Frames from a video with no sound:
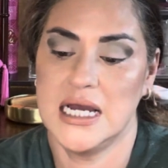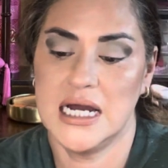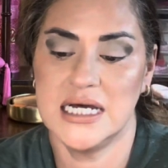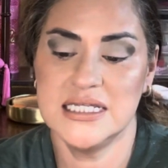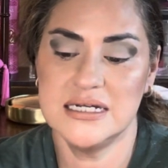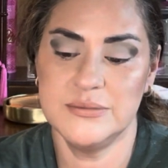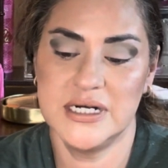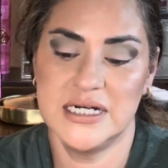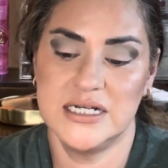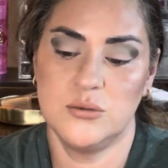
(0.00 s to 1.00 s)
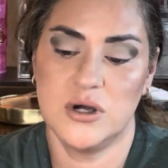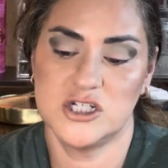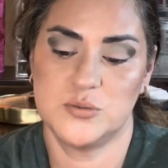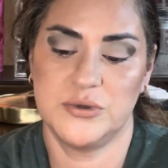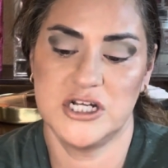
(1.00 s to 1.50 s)
I think I'm gonna need to
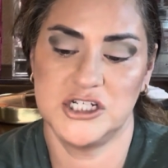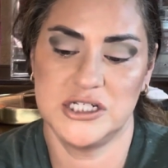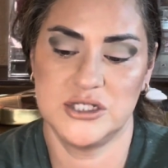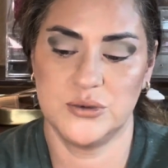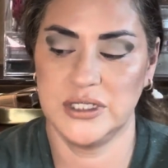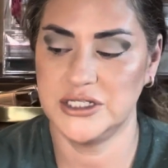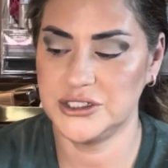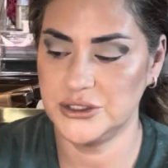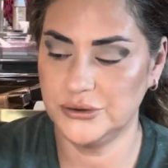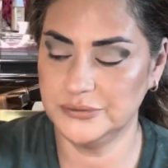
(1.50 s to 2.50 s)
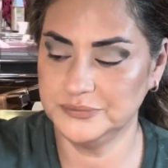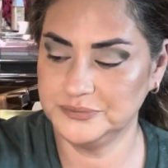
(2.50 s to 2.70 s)
wash brushes really soon.